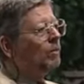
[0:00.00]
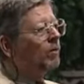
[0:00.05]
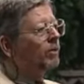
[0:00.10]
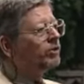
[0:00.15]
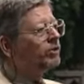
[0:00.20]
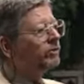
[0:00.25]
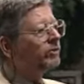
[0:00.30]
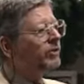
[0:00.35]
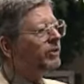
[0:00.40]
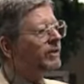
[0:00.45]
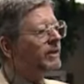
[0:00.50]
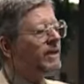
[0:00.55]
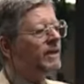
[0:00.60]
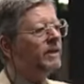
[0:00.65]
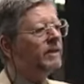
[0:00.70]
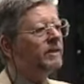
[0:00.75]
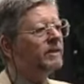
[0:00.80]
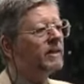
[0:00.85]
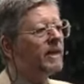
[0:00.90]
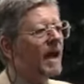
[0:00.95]
what you'll see
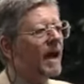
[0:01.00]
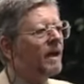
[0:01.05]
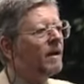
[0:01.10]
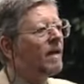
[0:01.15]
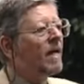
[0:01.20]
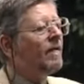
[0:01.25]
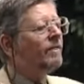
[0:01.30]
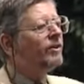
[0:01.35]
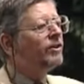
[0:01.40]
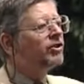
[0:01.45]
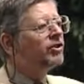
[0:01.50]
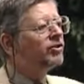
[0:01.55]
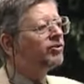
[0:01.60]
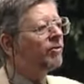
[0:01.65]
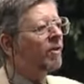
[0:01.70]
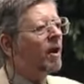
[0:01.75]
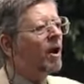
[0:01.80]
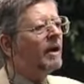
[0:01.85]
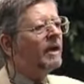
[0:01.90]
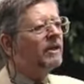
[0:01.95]
is that the
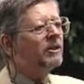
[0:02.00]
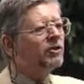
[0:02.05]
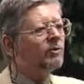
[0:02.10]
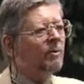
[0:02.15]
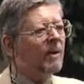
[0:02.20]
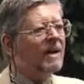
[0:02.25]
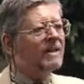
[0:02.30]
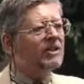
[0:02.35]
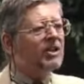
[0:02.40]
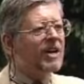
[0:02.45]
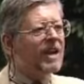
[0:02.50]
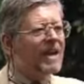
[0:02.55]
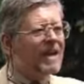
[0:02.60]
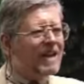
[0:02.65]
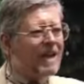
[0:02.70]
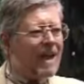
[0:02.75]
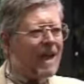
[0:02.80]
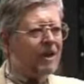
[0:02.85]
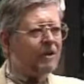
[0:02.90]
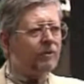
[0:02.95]
strongest
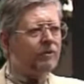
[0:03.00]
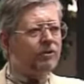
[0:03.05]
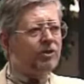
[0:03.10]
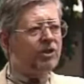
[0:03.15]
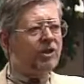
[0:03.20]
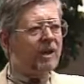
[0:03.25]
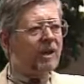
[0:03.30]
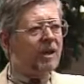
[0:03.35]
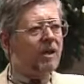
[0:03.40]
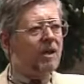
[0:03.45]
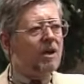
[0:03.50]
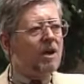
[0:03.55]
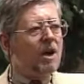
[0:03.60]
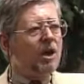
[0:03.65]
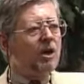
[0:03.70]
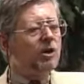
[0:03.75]
resonating energy